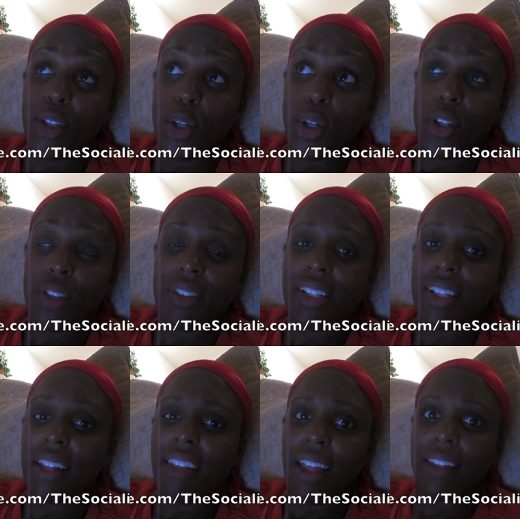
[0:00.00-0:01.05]
Er, it's
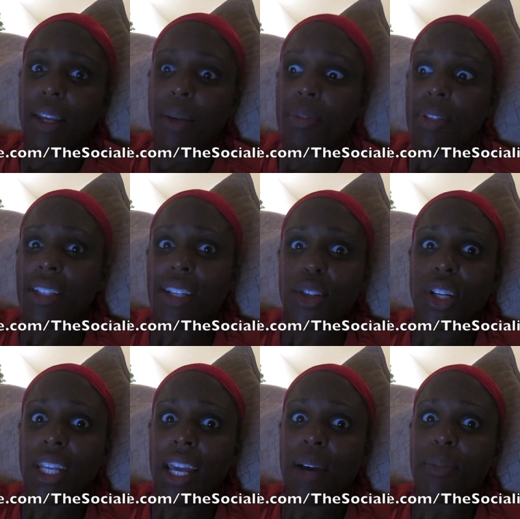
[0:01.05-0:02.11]
not that late. But since I took a
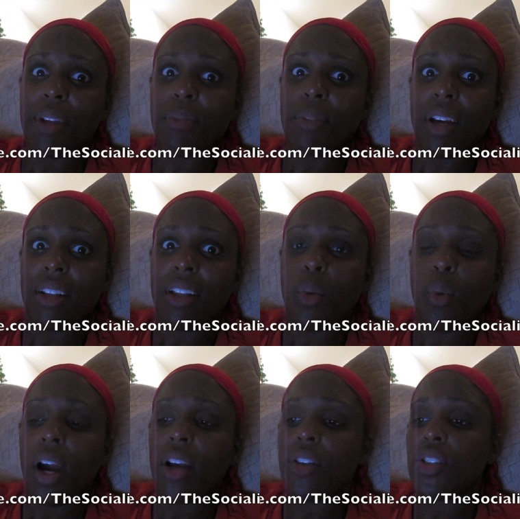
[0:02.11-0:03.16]
nap now, I'm kind of like
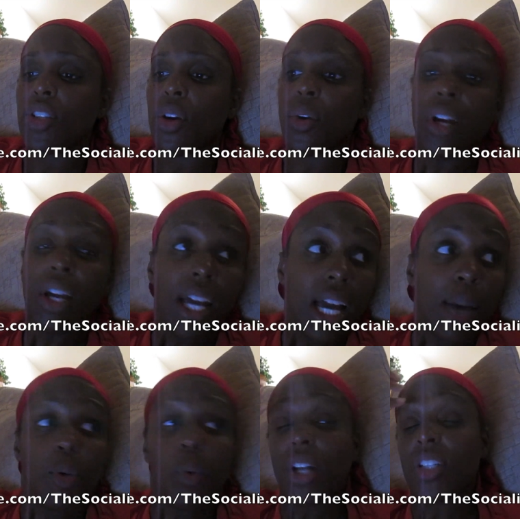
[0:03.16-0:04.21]
wired. So I'm
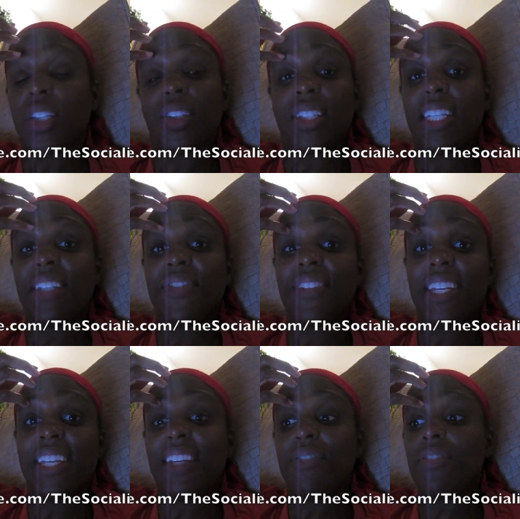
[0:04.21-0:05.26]
going to watch a little
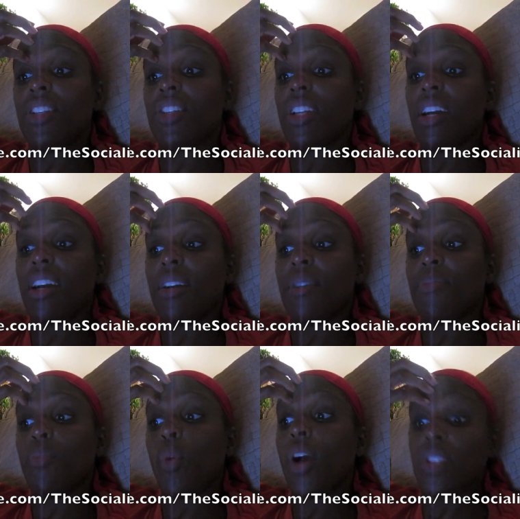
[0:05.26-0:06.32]
TV, finish
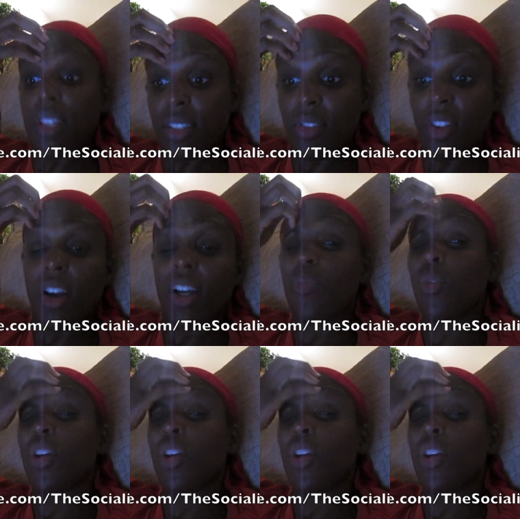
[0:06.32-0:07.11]
um, watching this vlog I'm